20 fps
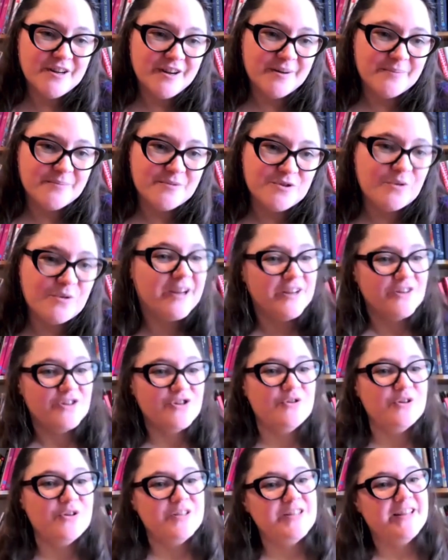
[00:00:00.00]
So I guess
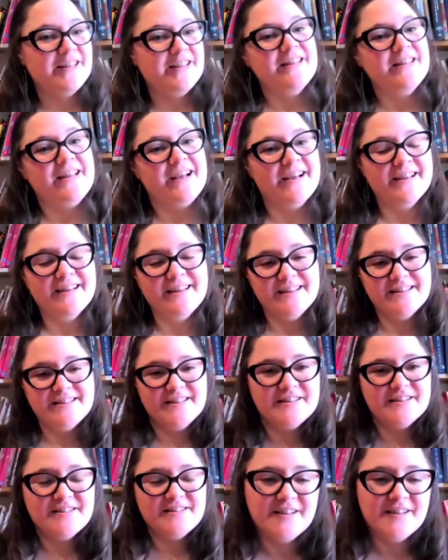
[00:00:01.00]
you could say that that is in
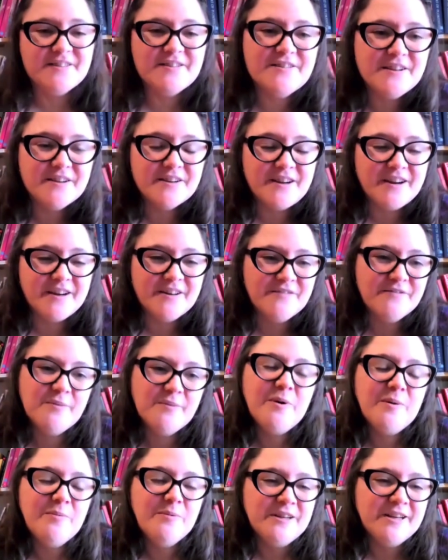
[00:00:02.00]
a sense a kind of a
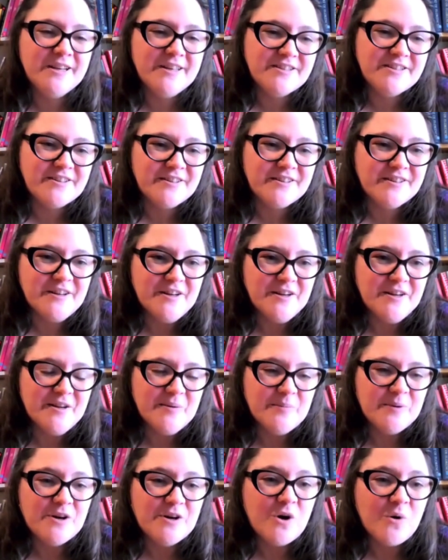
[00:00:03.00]
publication,
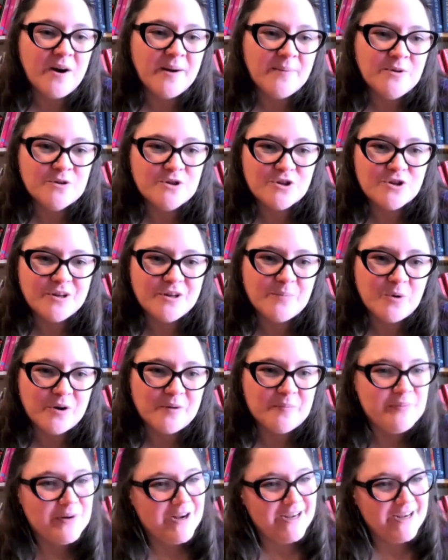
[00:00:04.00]
but no, I'm usually more
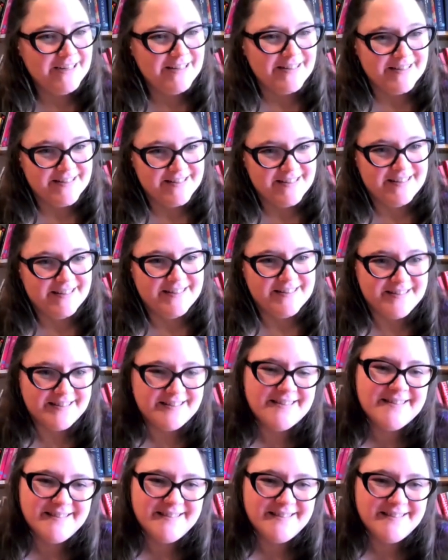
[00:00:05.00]
behind the scenes.